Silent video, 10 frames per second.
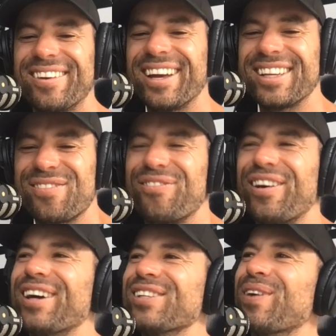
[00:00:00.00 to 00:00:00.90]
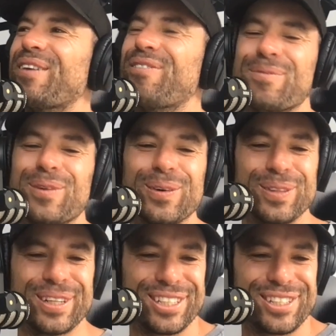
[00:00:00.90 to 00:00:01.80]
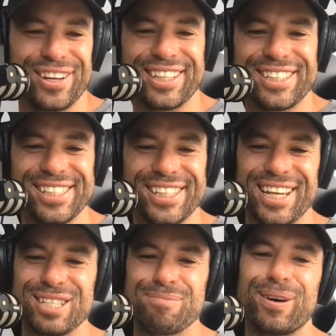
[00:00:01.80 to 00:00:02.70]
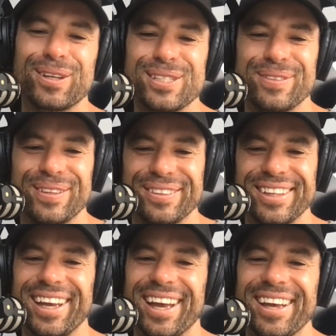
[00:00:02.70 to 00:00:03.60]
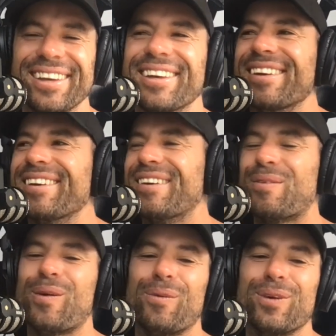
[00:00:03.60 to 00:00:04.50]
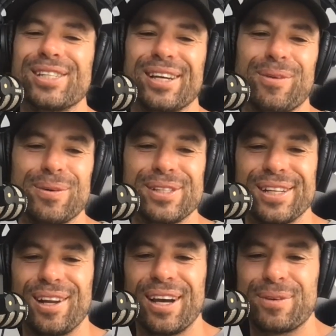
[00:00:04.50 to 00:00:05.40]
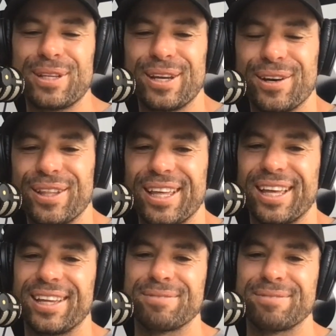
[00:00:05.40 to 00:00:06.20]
Right, as far away from all the distractions as possible. Yeah. What was it like when you got there?